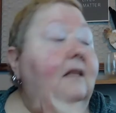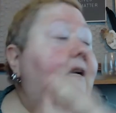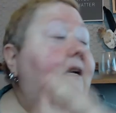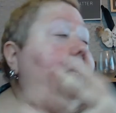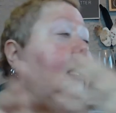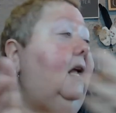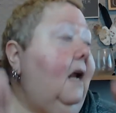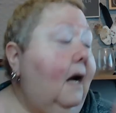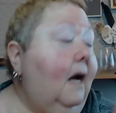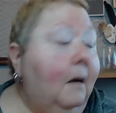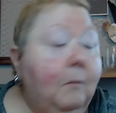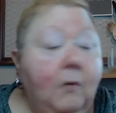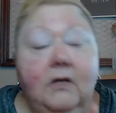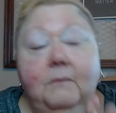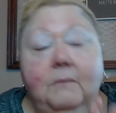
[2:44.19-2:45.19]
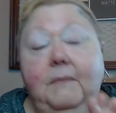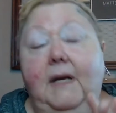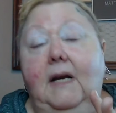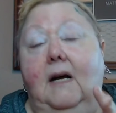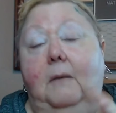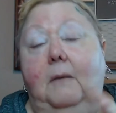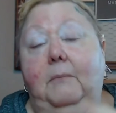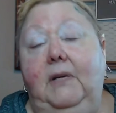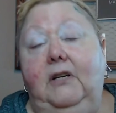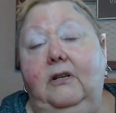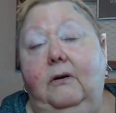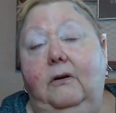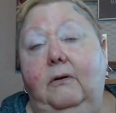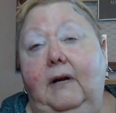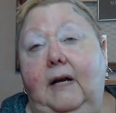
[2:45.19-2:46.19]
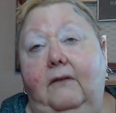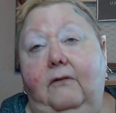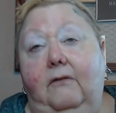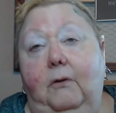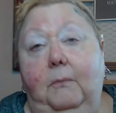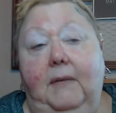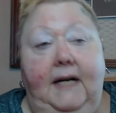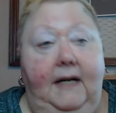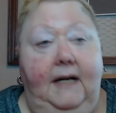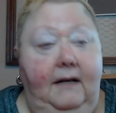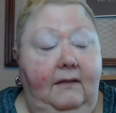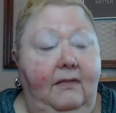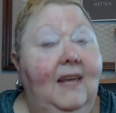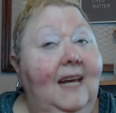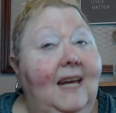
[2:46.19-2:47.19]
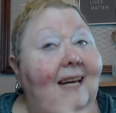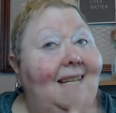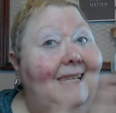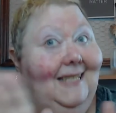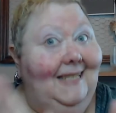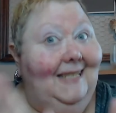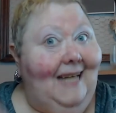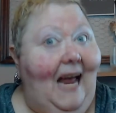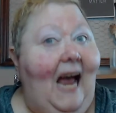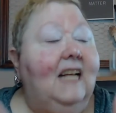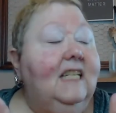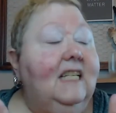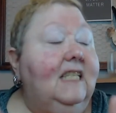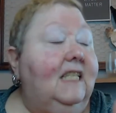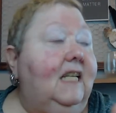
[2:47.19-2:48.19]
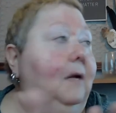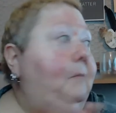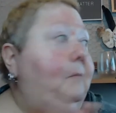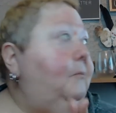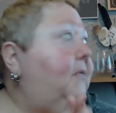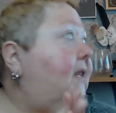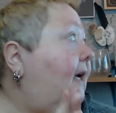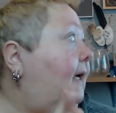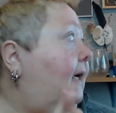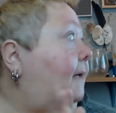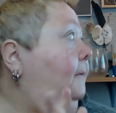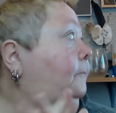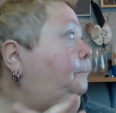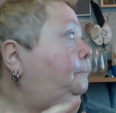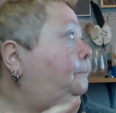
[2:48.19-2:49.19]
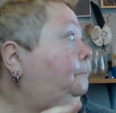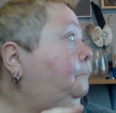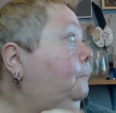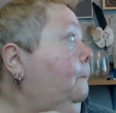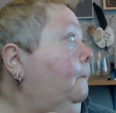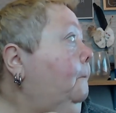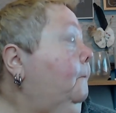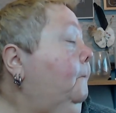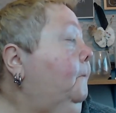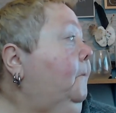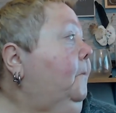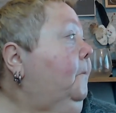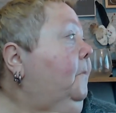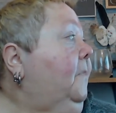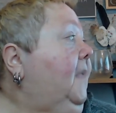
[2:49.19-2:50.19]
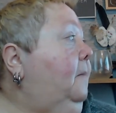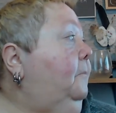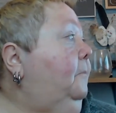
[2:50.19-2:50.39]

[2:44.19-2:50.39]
The cameras may not be showing everybody the exact same thing.